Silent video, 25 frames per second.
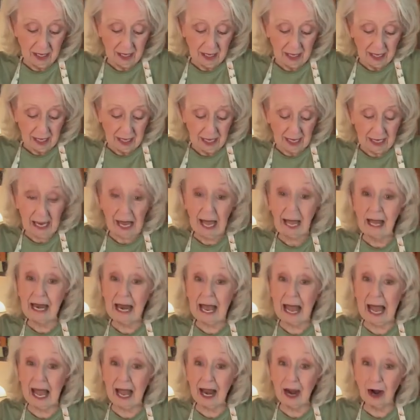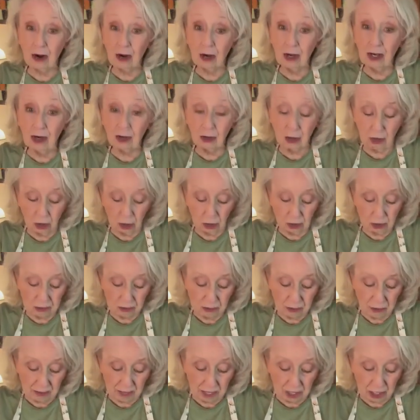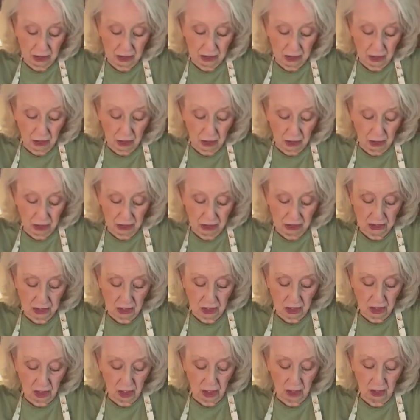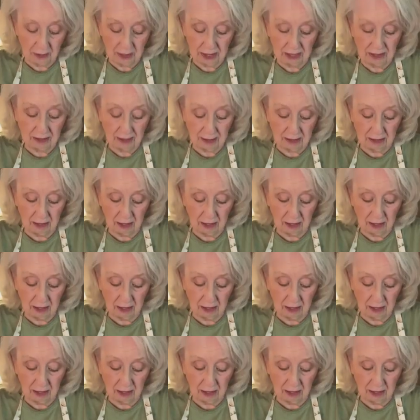I'd hire little girls from our church to come and